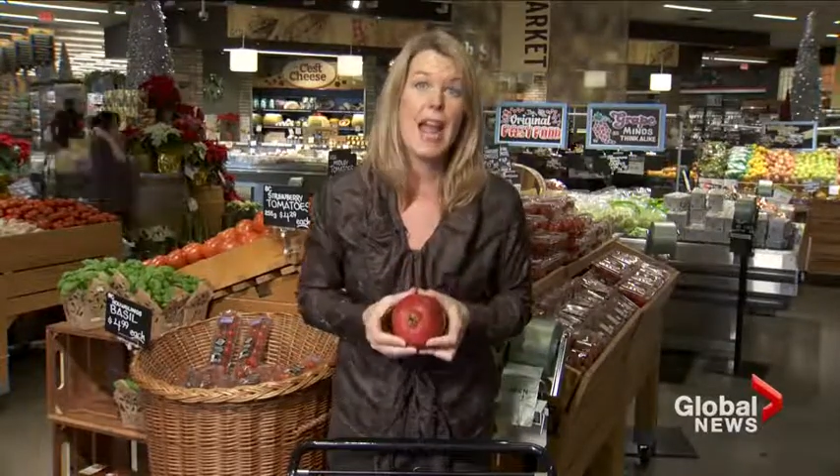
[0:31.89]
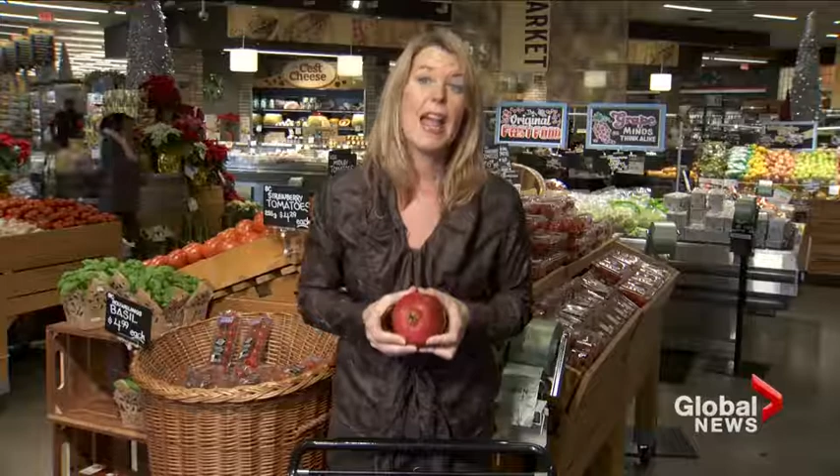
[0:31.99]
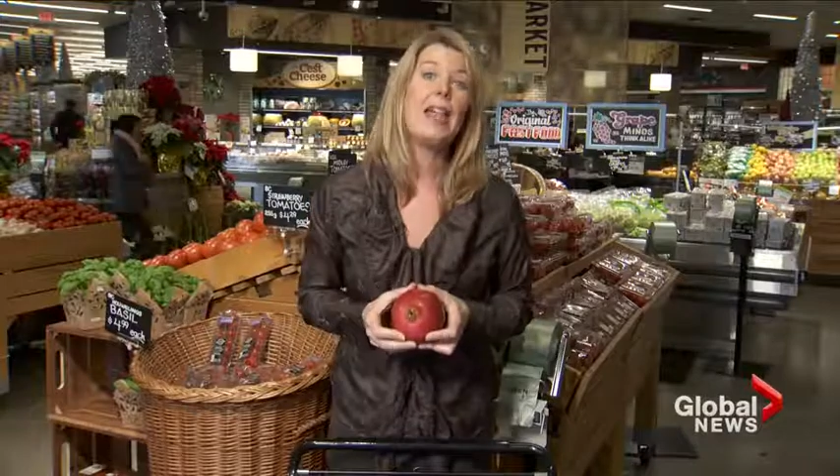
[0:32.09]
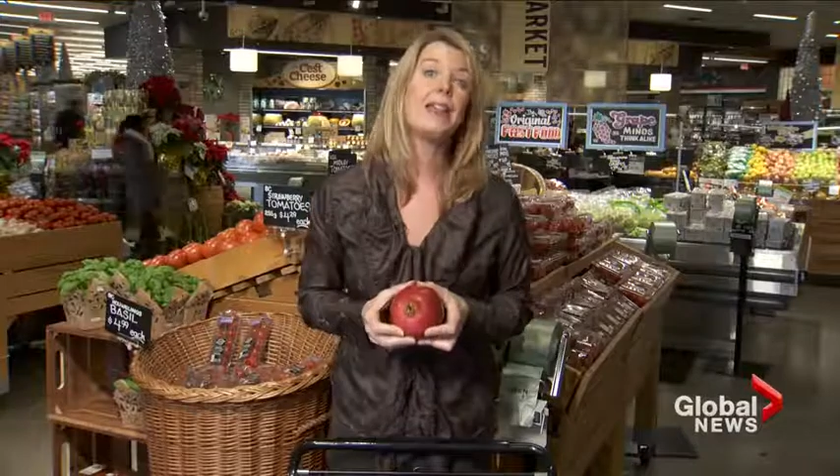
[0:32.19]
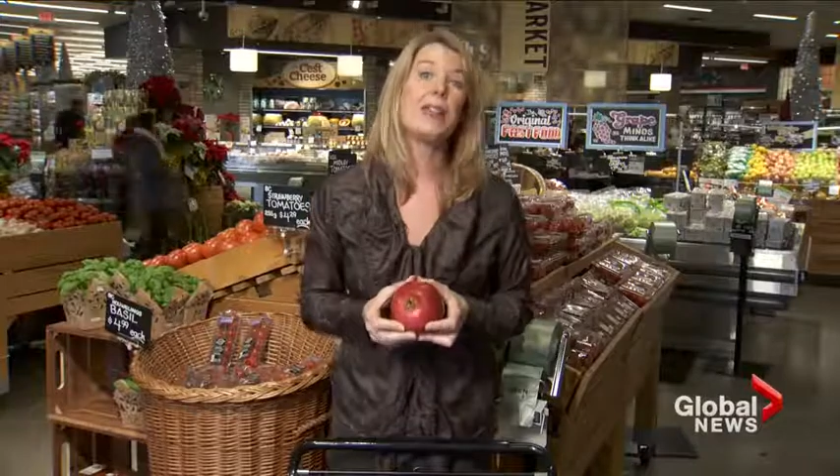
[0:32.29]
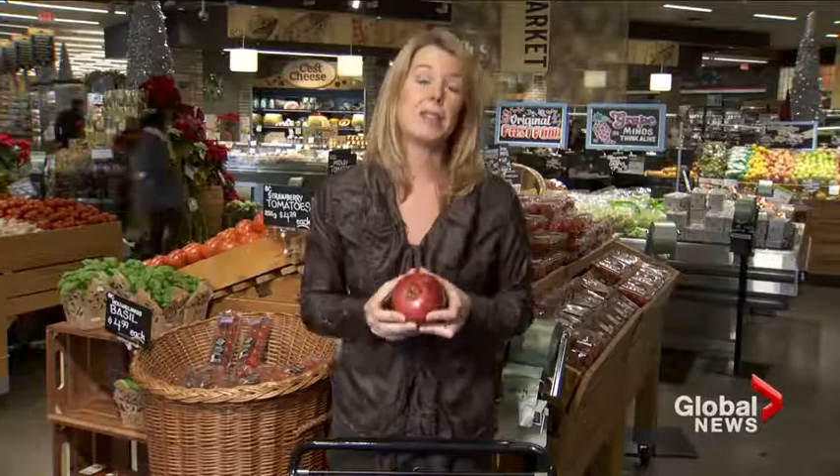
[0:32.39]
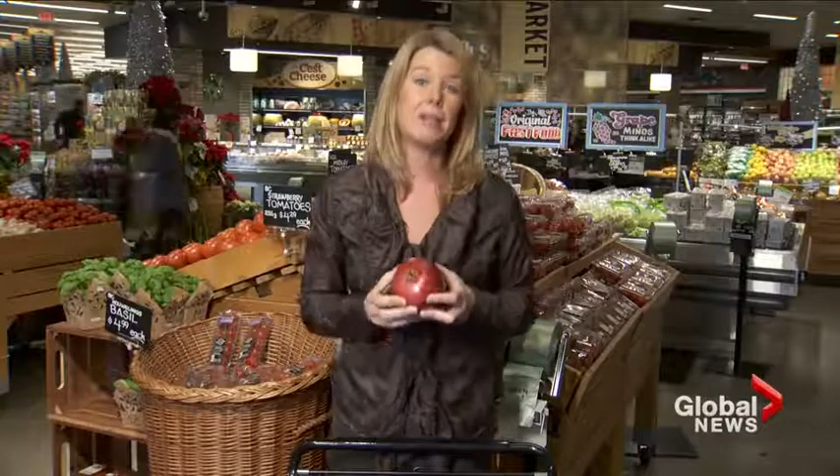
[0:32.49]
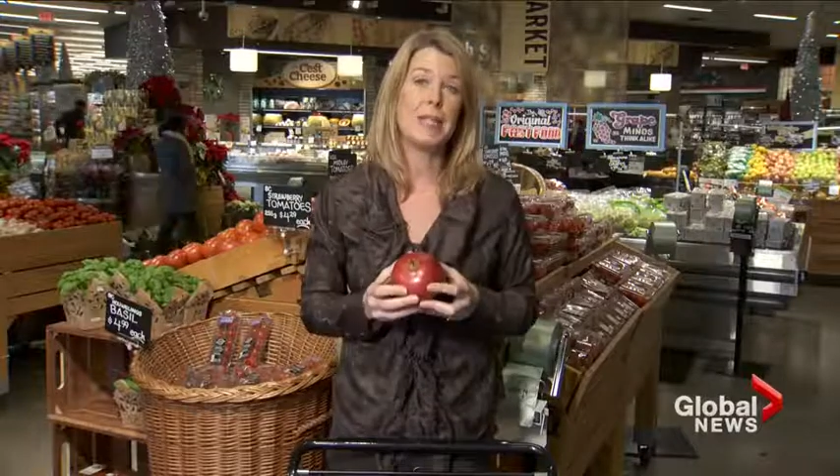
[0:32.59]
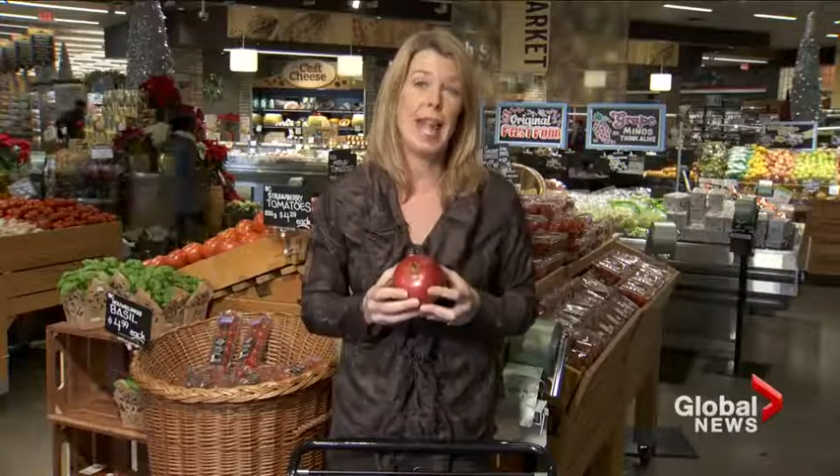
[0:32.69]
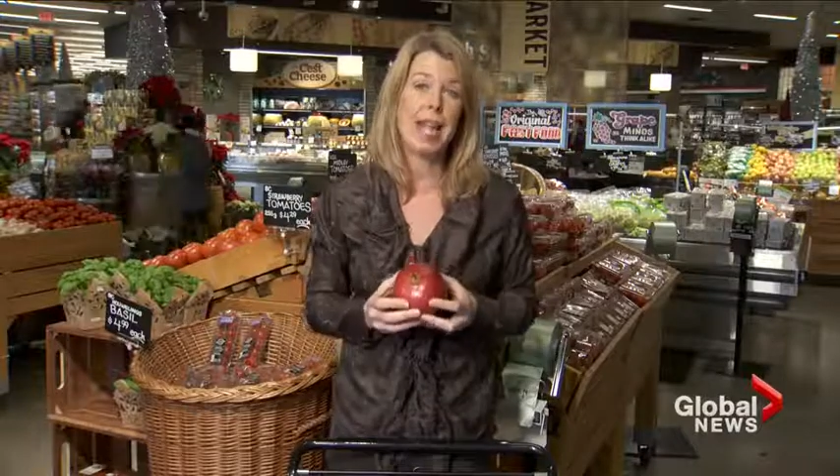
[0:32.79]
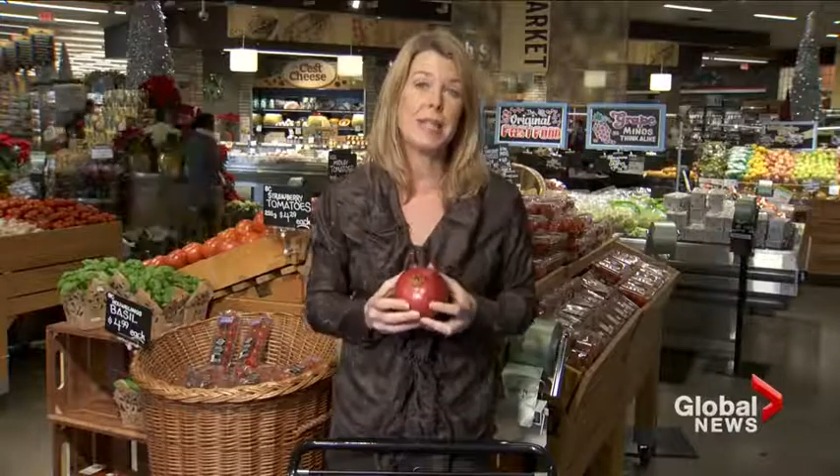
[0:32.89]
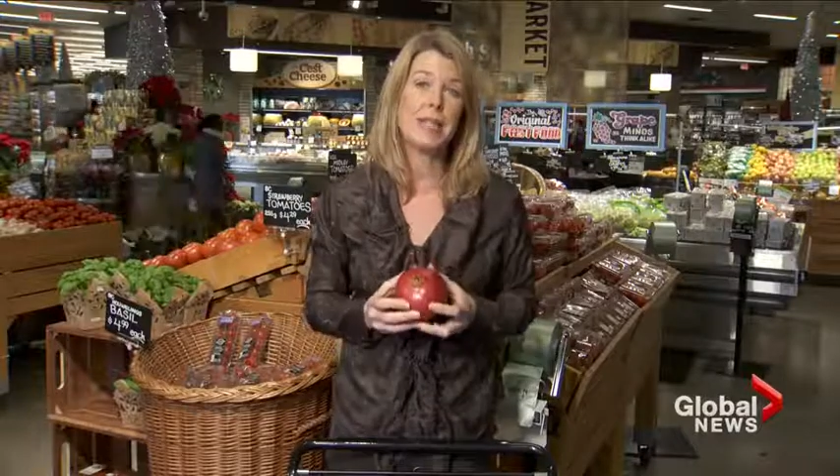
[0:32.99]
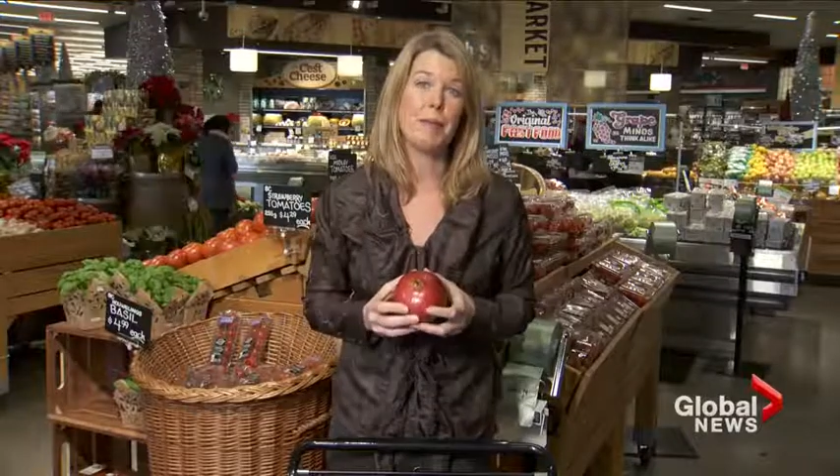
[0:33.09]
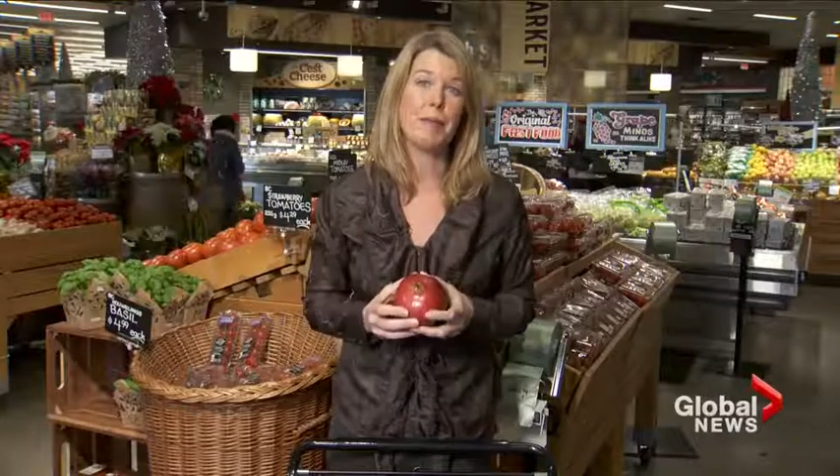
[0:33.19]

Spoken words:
and there is potassium,